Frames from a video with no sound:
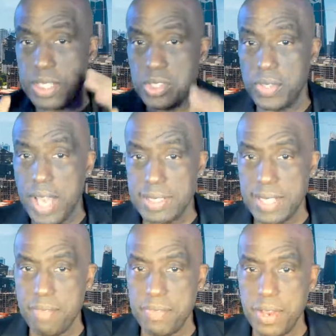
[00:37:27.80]
that you guys
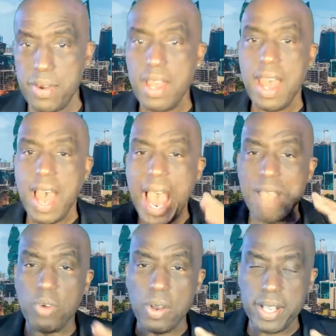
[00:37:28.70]
have there.
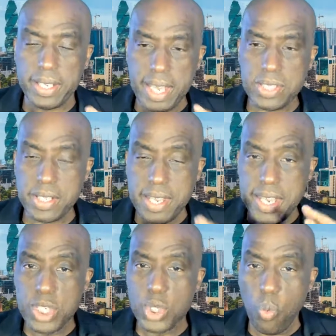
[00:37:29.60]
I'm going to get to
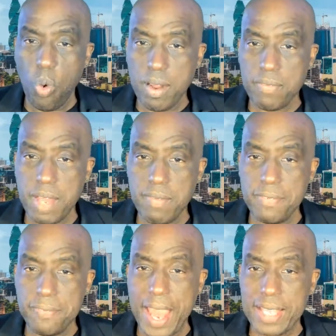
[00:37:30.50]
each one of them. In
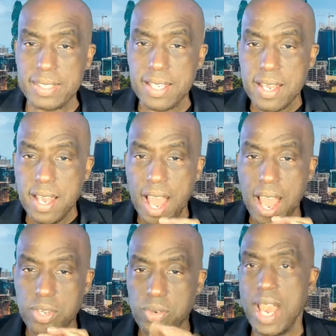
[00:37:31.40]
fact,
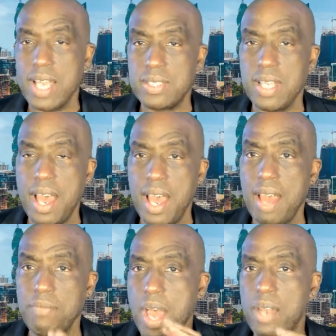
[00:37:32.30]

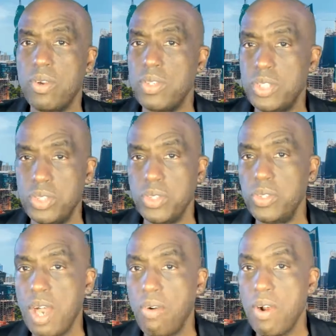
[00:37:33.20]
I'm not going to
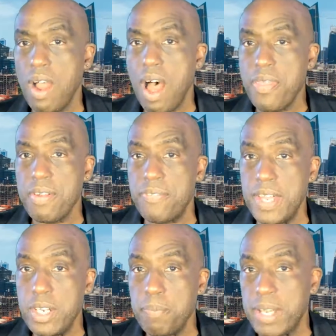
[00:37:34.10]
do our other
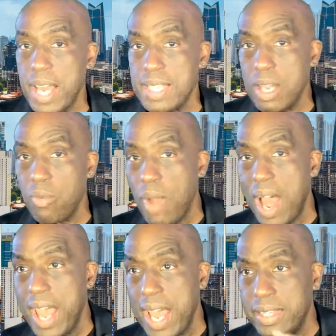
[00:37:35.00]
video, because
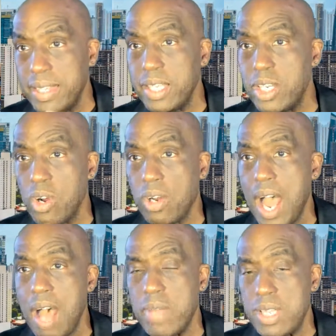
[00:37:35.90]
I think your
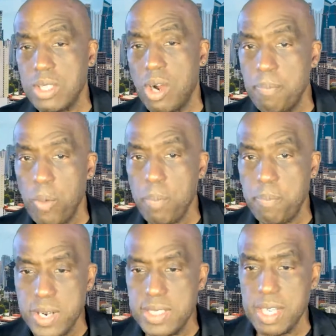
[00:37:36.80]
comments are more
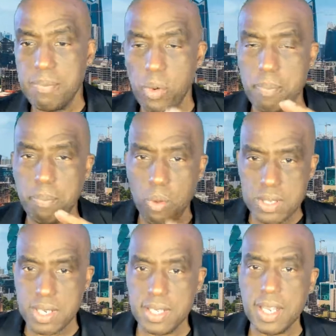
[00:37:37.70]
prescient, more
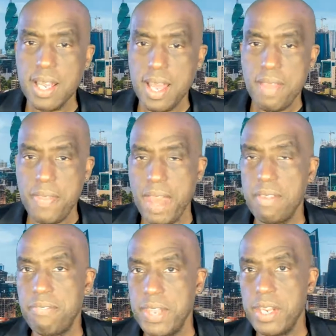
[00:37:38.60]
important than
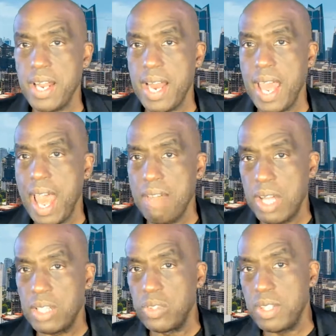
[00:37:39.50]
the video that I have.
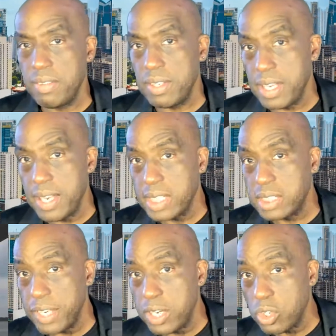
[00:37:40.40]
I'll do the next
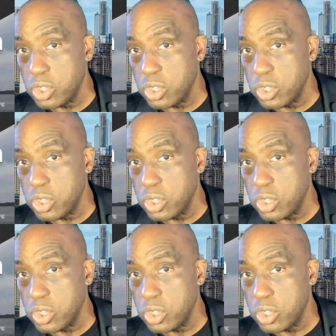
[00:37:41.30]
video